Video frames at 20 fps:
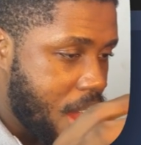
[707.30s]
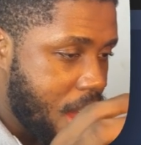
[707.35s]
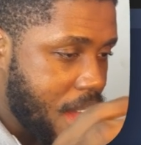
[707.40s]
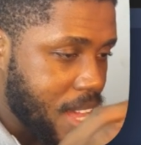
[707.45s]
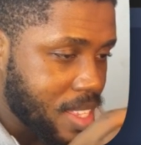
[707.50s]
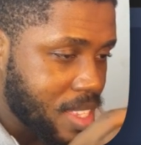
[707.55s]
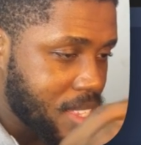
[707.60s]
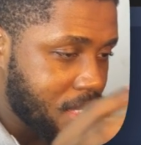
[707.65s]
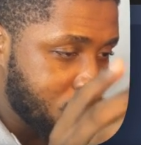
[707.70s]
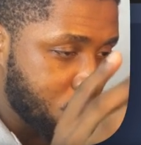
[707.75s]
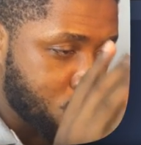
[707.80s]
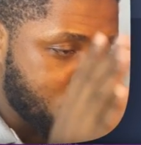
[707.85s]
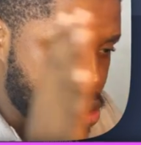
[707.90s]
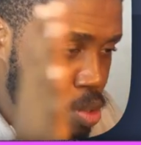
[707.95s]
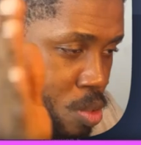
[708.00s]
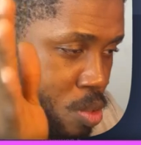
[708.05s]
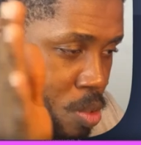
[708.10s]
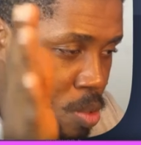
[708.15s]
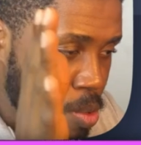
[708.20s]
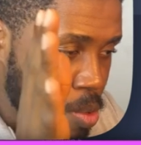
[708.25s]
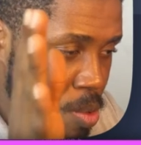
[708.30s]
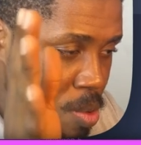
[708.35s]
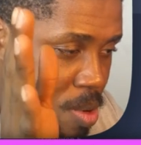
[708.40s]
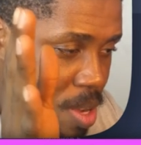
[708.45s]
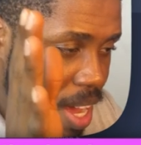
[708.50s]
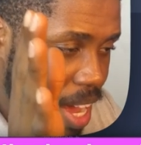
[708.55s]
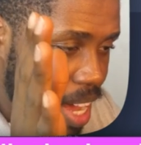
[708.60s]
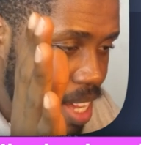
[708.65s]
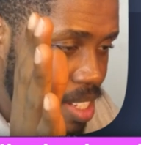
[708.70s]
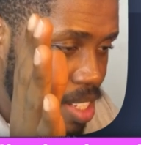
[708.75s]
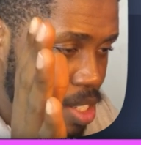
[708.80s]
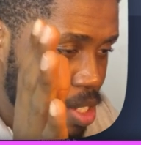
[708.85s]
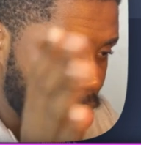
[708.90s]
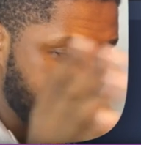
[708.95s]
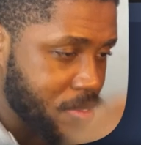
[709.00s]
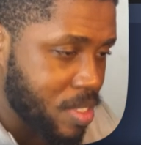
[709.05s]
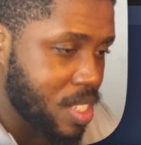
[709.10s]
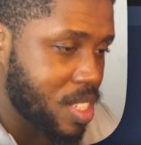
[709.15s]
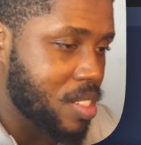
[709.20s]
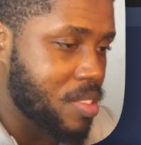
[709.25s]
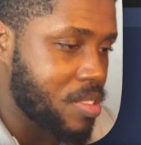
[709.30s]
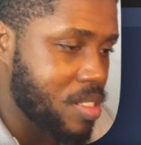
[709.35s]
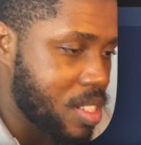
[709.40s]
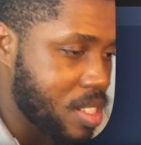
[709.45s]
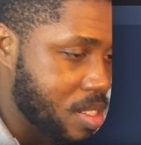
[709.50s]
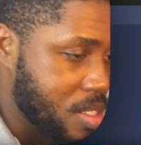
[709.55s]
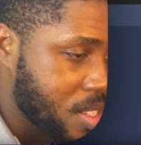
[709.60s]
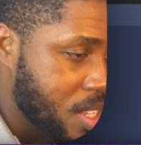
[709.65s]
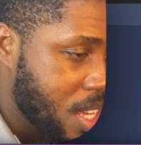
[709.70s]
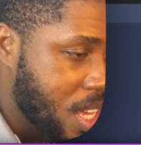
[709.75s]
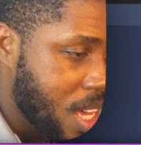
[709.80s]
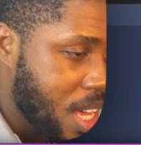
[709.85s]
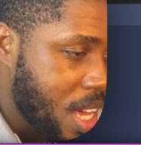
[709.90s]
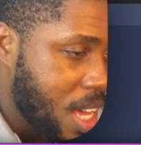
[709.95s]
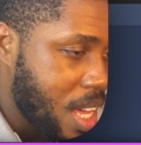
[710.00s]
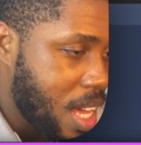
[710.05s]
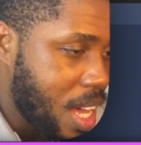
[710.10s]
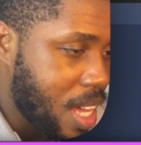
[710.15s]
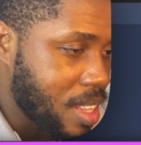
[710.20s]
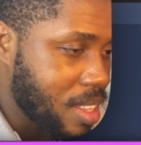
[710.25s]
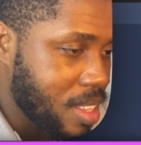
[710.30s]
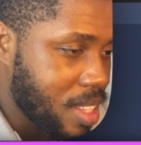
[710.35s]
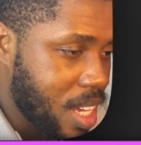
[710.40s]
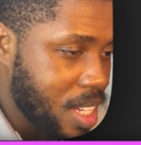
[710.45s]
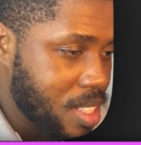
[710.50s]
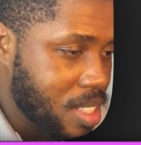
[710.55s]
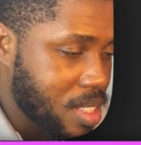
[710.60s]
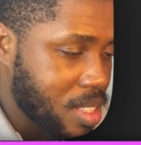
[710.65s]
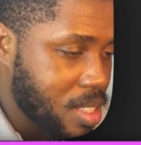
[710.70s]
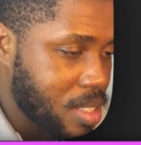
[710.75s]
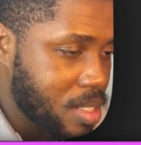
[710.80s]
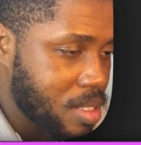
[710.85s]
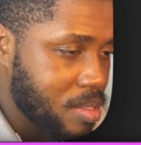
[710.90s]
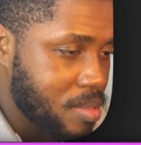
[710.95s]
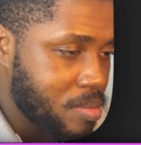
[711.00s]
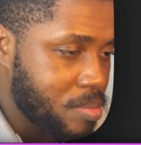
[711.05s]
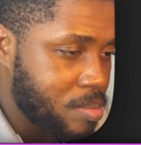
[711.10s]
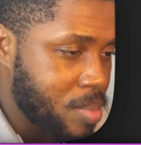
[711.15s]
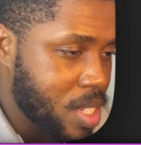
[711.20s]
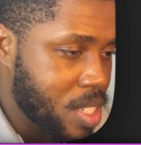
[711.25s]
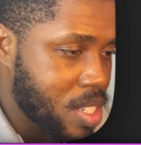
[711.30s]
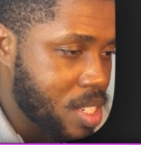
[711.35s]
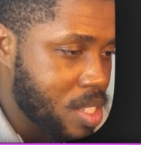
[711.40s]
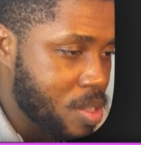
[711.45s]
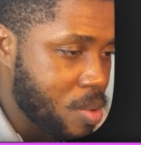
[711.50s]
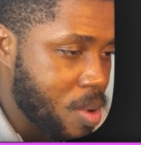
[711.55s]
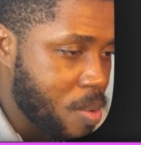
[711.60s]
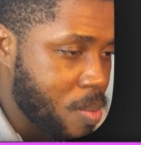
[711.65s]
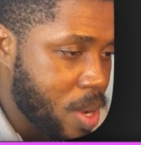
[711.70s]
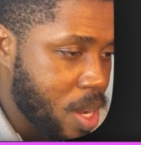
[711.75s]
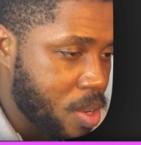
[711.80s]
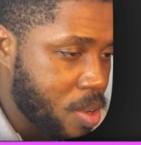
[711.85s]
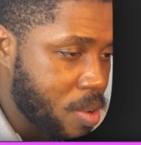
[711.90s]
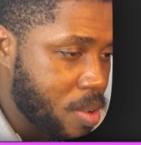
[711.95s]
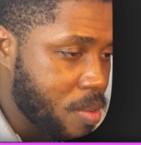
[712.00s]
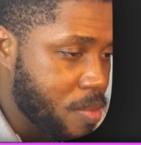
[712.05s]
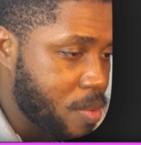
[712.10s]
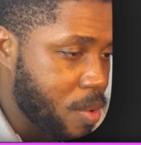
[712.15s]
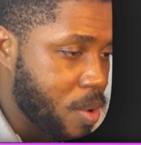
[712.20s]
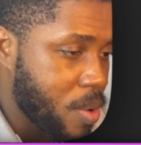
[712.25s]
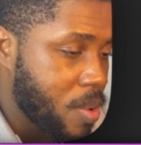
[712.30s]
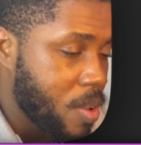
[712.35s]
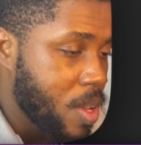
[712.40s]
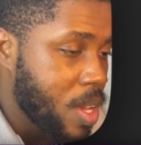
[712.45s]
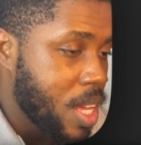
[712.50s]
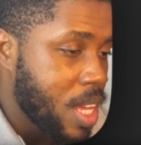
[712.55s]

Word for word: at the two edges of the screen. And that's basically what we're going for.